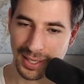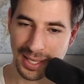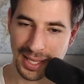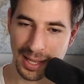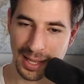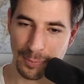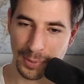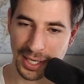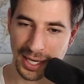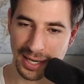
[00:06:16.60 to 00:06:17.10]

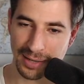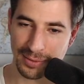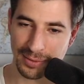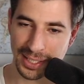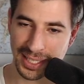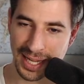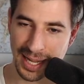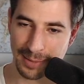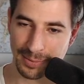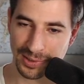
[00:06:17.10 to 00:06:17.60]
and when I
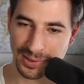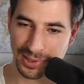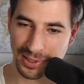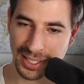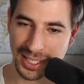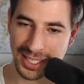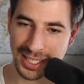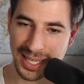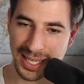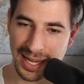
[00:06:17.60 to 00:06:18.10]
recapture,
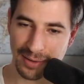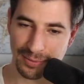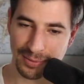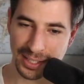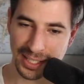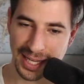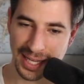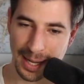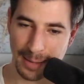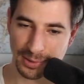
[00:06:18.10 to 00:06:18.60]
he can't
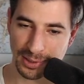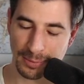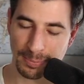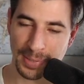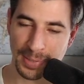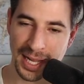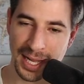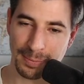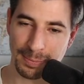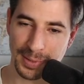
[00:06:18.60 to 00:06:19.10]
recapture
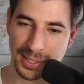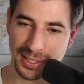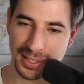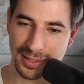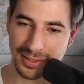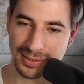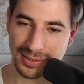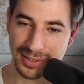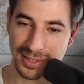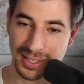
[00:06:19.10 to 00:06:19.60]
back
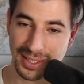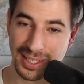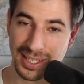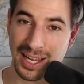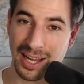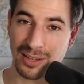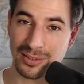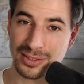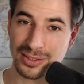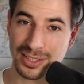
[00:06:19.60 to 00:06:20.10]
because
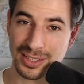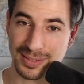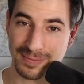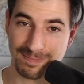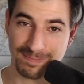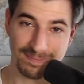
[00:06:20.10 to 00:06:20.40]
I'll just